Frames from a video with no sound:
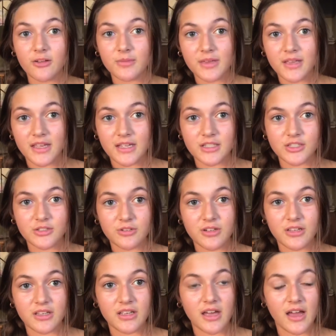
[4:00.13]
be
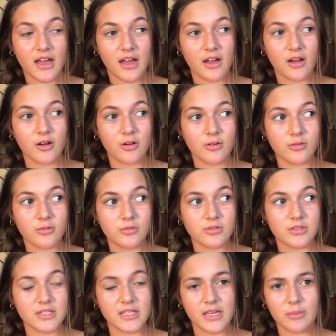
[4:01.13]
answering how
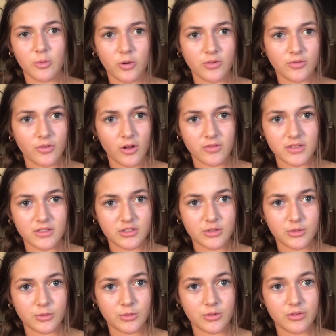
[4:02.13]
to get more involved in
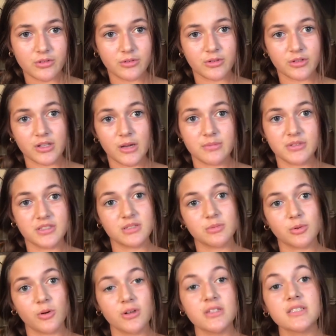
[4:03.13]
school through clubs and
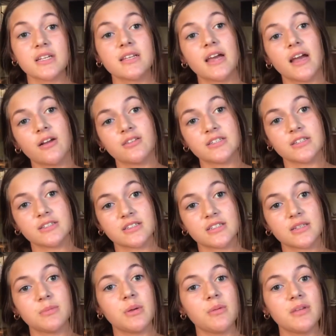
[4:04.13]
sports and how serious
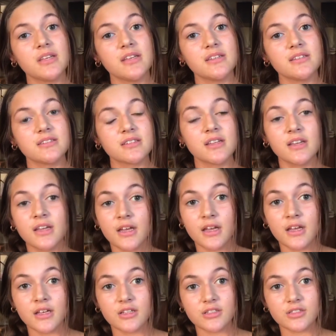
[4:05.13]
the commitment is.
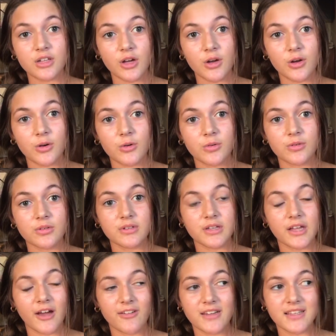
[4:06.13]
So
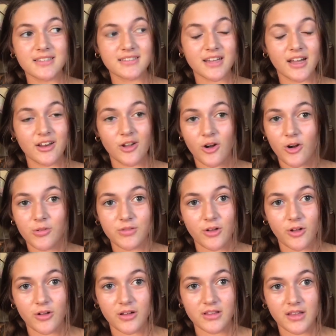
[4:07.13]
nowadays it's kind of hard
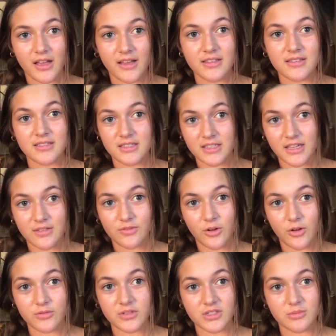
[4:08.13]
with all online to get
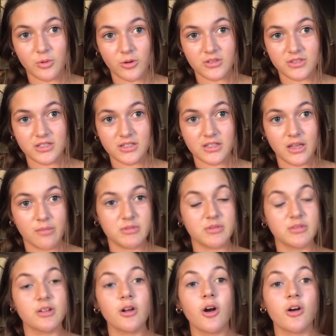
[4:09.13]
involved in sports and clubs,
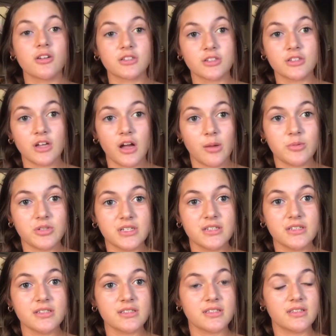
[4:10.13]
but there are still
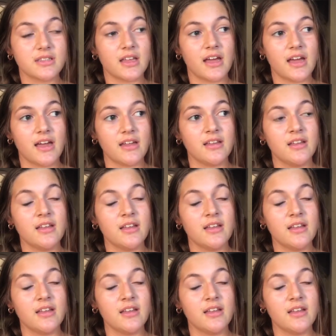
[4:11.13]
options that